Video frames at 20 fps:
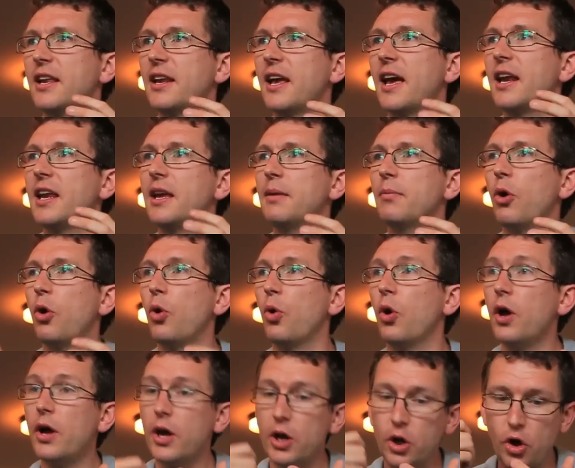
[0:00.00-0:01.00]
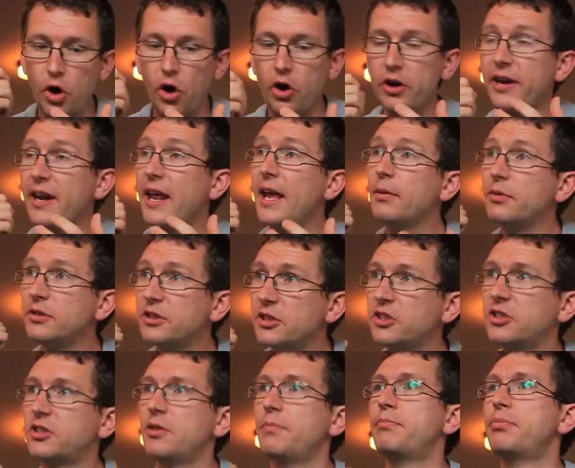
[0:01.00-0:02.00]
anymore. God enables us to
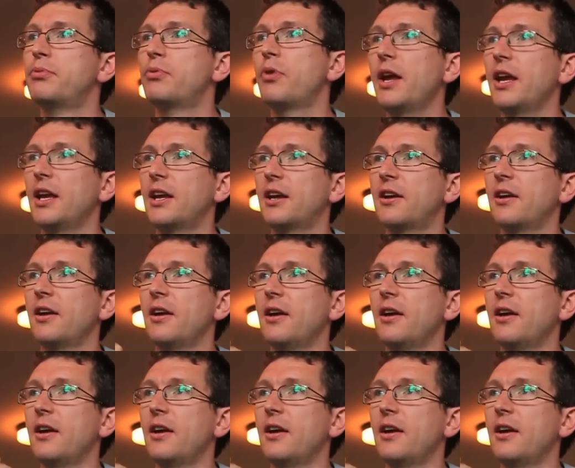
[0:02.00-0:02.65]
break